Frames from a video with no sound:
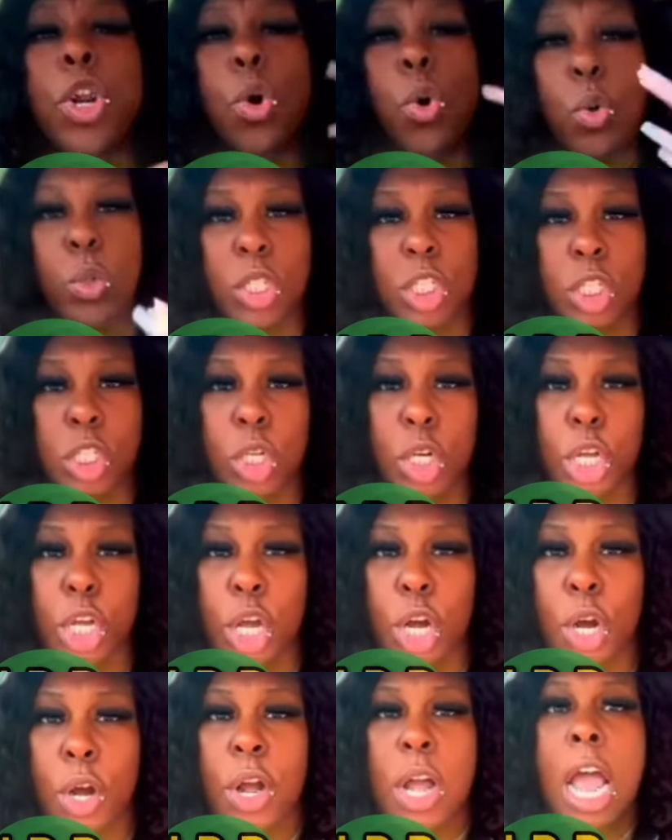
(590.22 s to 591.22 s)
news to
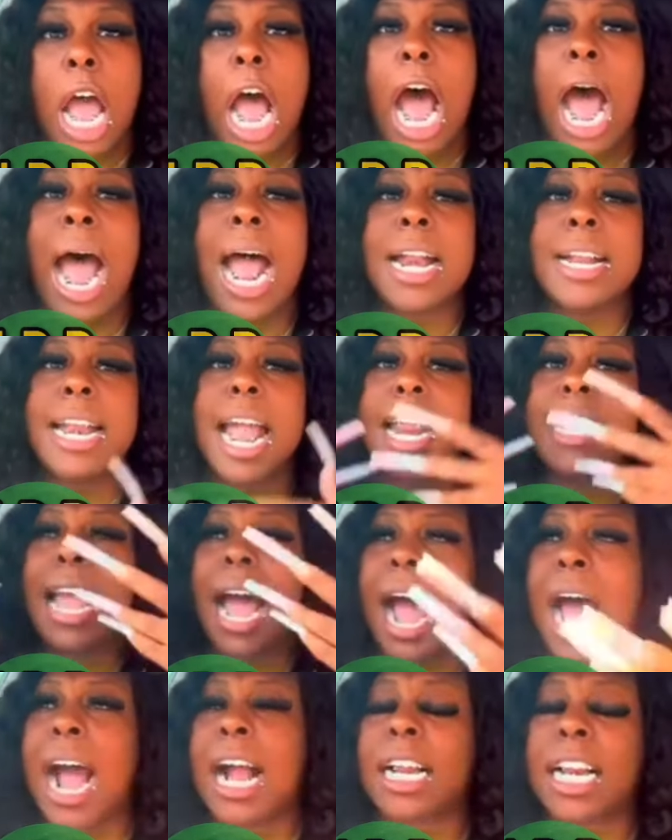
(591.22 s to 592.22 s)
you, and then
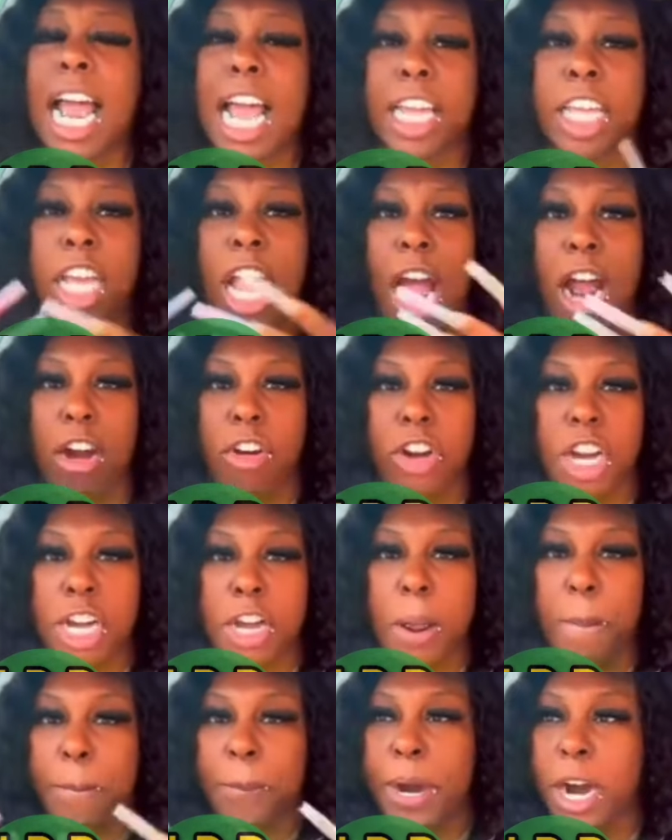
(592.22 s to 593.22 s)
you act like you are
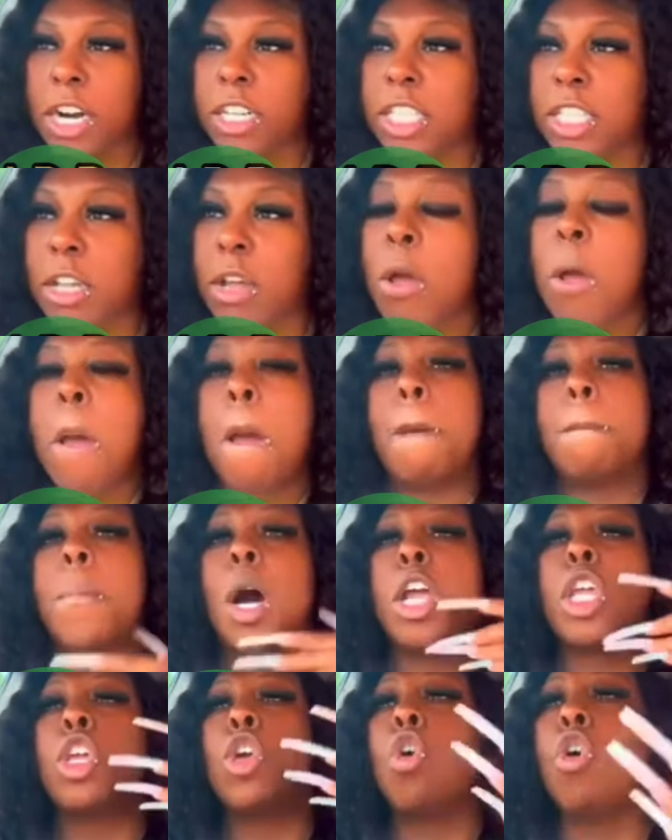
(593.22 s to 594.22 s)
read the person.
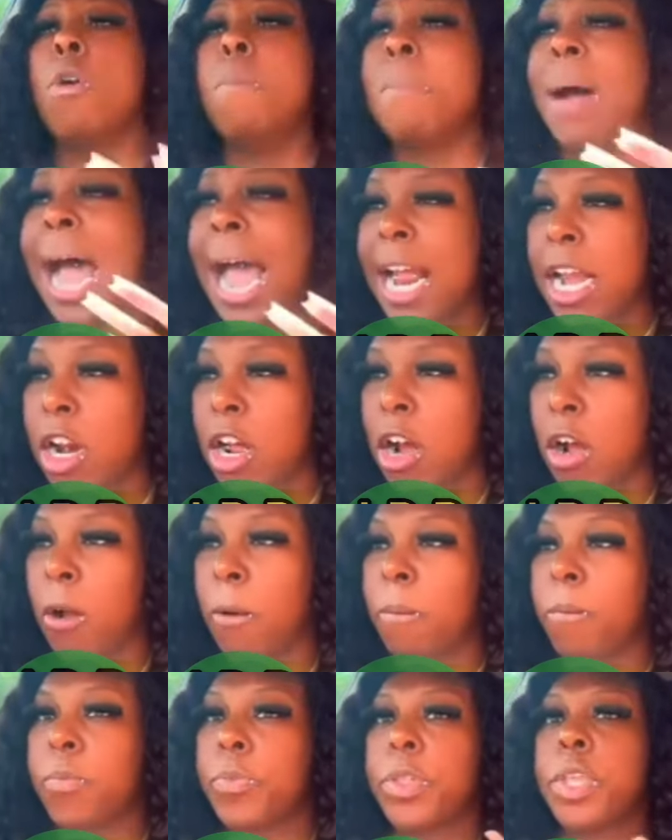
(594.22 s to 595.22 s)
But you,
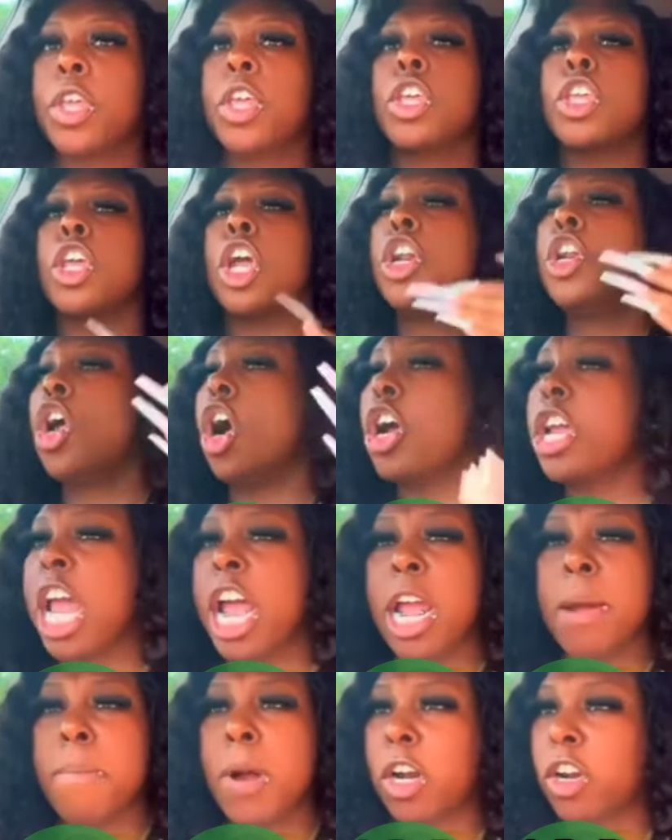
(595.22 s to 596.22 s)
Milo, you know
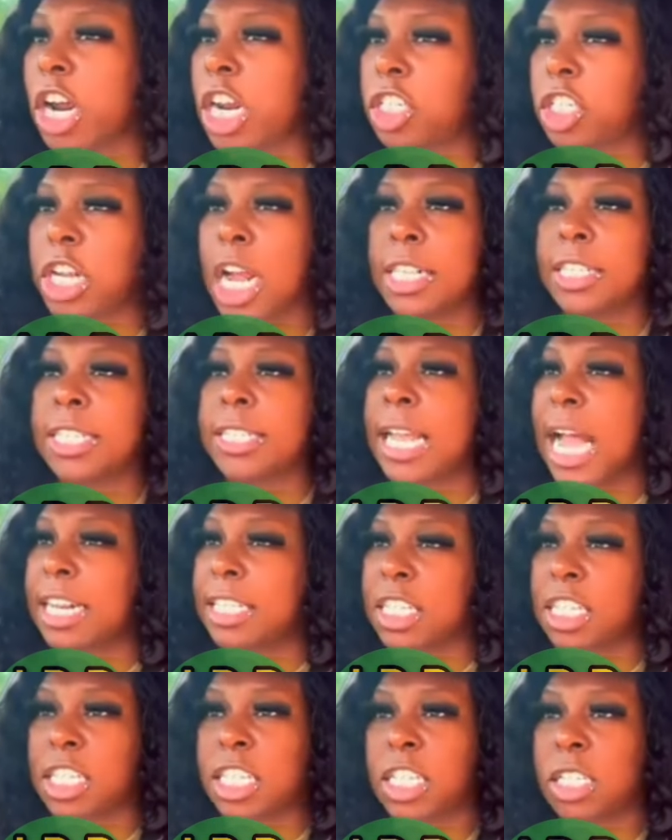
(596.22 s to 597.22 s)
your immigration
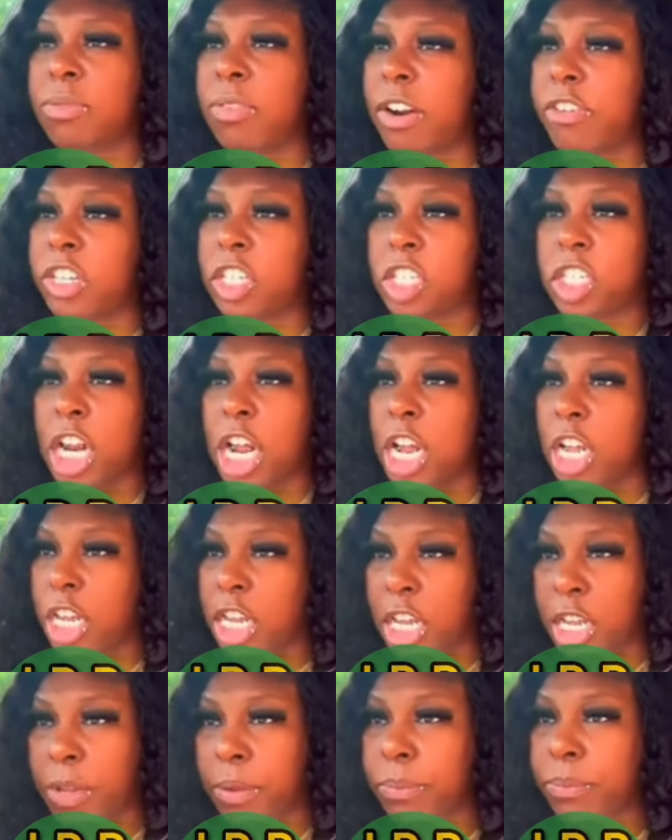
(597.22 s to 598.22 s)
status is very
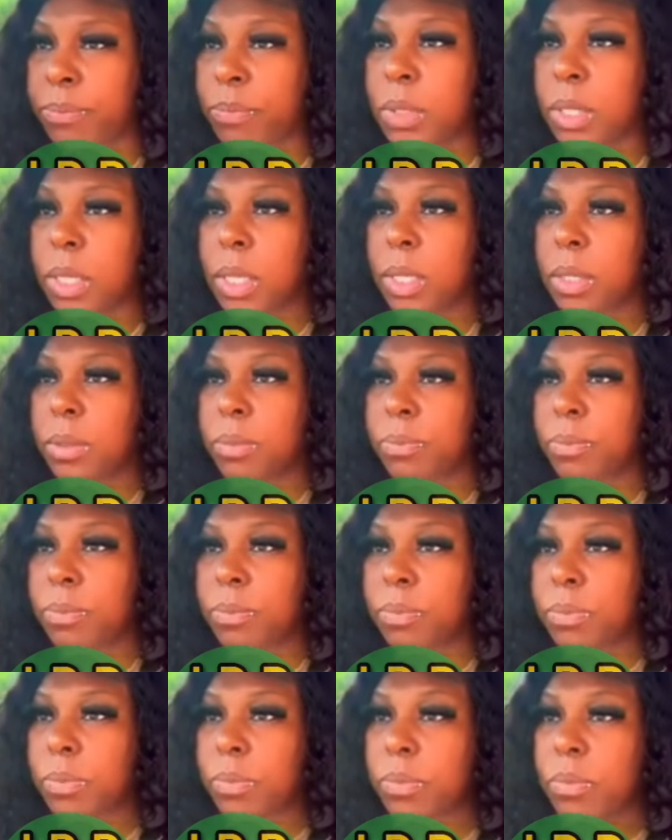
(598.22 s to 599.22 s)
shaky.
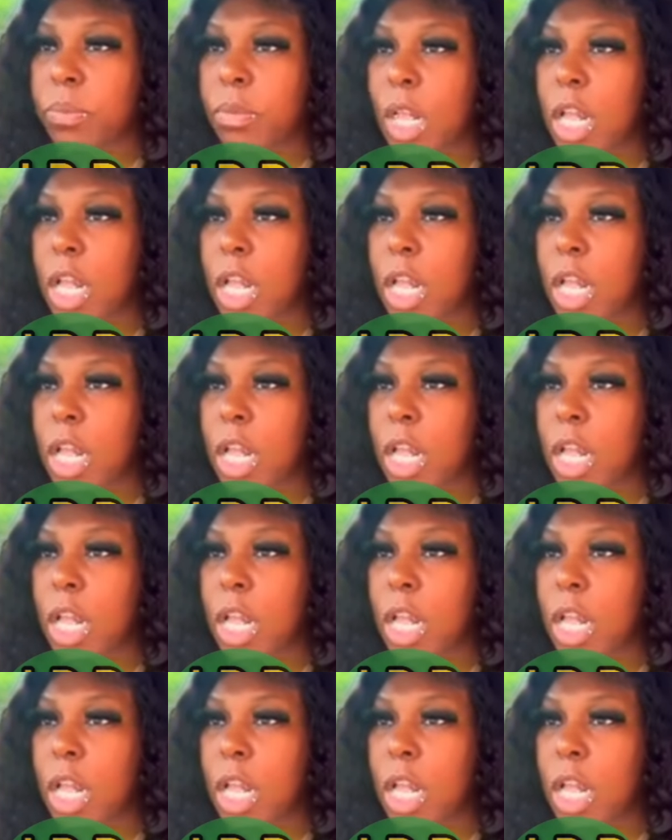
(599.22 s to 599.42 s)
So I